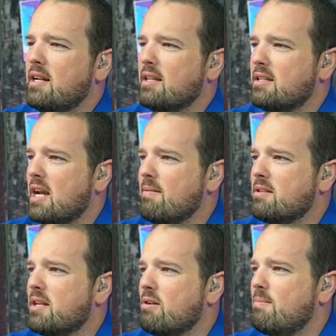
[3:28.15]
At the time, they
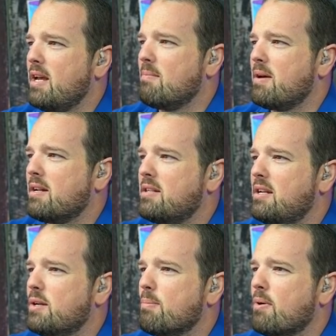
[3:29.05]
said it would be about a
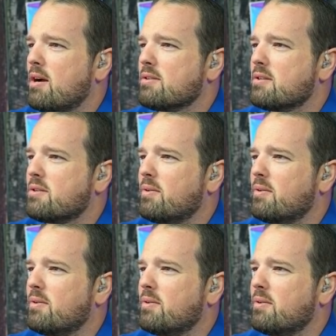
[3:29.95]
ten-year process